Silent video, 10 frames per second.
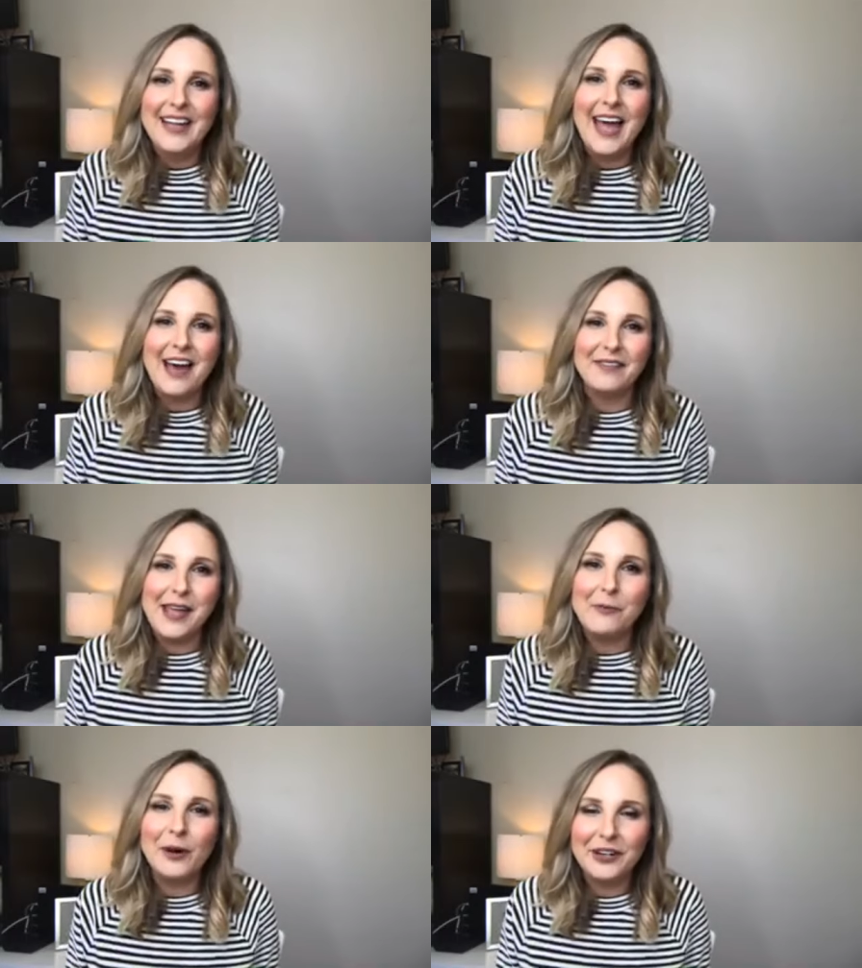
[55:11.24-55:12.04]
have
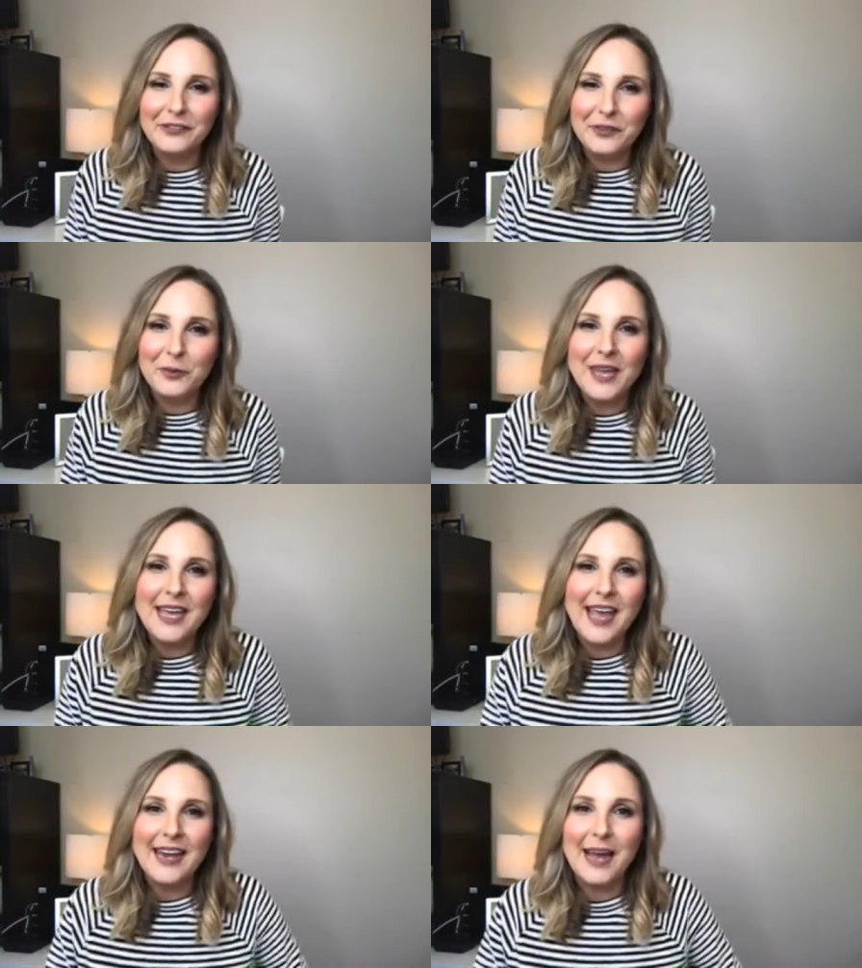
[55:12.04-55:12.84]
a wonderful
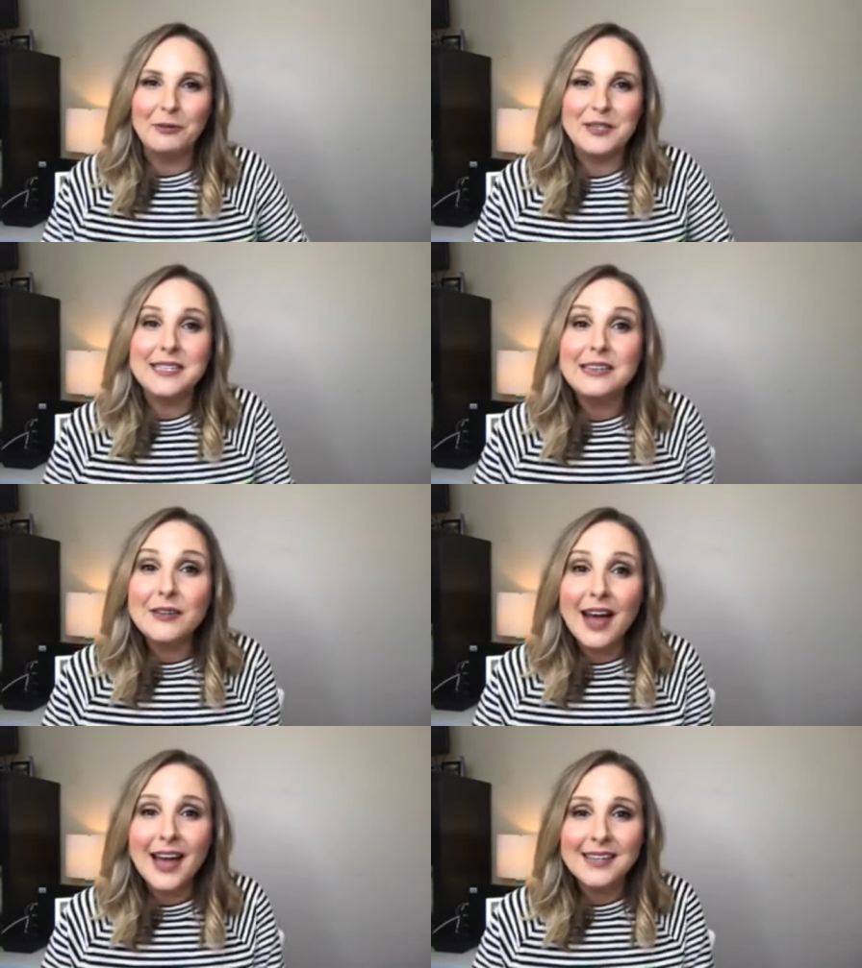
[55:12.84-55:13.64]
week and I will see you
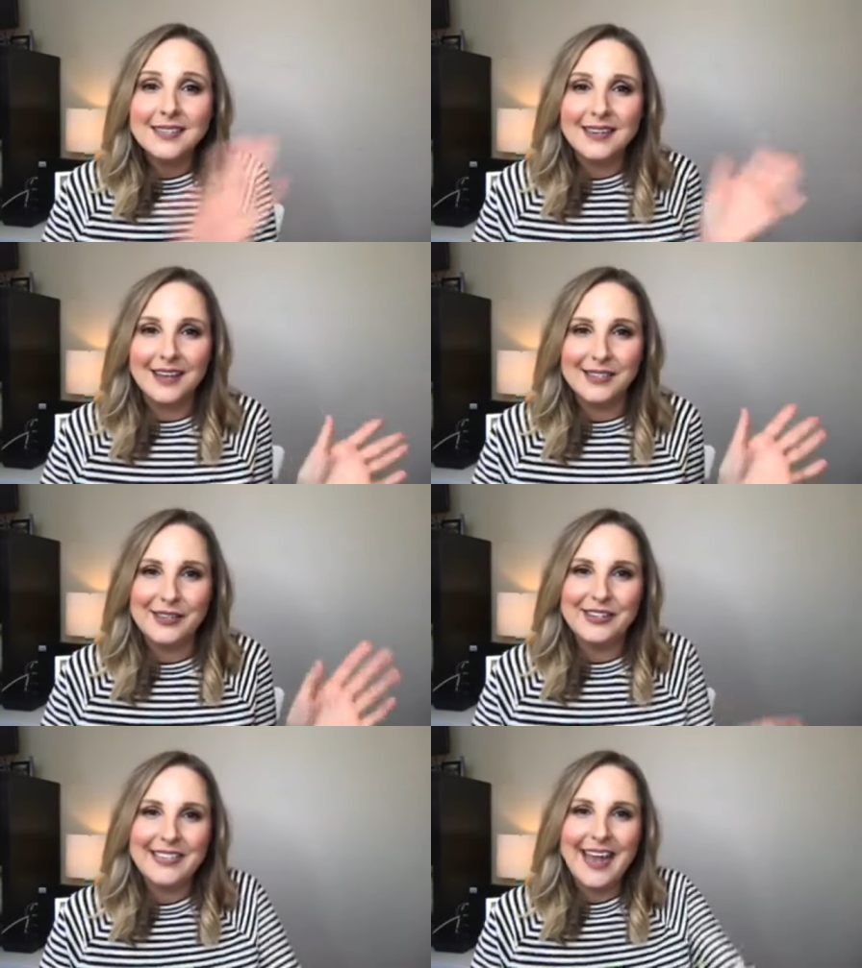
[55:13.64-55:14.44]
guys next
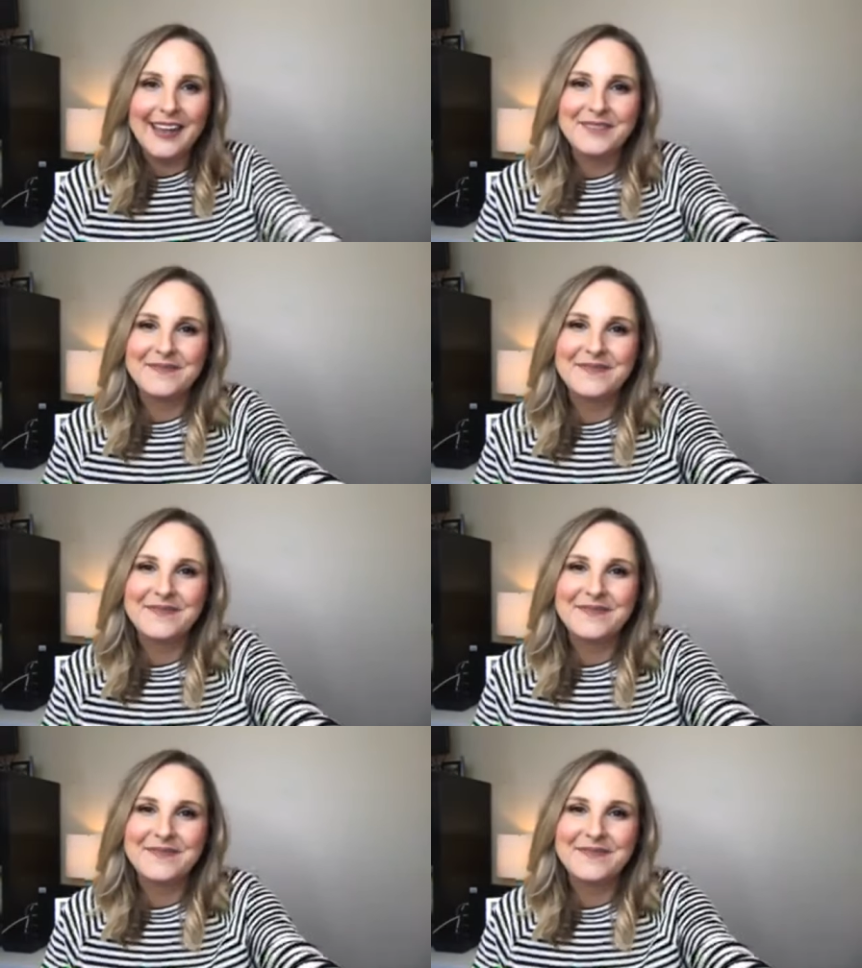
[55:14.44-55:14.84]
Thursday.